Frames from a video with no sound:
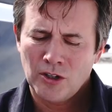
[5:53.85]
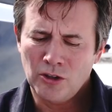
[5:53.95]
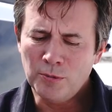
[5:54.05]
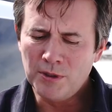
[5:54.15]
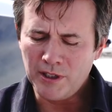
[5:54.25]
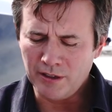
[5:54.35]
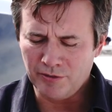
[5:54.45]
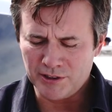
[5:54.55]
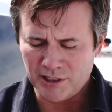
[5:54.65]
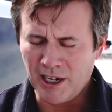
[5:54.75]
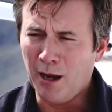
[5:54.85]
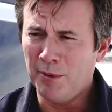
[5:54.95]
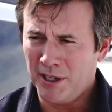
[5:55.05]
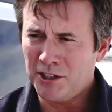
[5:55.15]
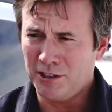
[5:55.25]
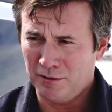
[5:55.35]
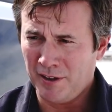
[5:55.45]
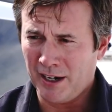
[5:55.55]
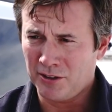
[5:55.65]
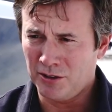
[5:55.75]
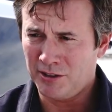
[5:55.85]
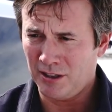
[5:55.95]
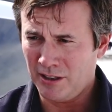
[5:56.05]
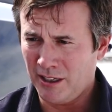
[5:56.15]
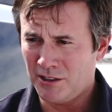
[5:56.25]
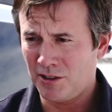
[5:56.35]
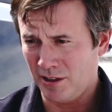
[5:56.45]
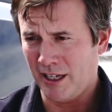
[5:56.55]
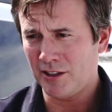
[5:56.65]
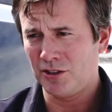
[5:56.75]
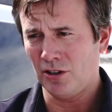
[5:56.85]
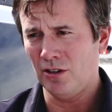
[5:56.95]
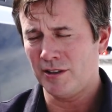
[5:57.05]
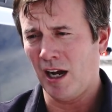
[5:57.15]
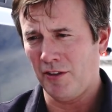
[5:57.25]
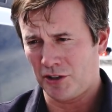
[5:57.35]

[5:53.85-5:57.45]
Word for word: You believe it's a combination of factors that leads to less salt on the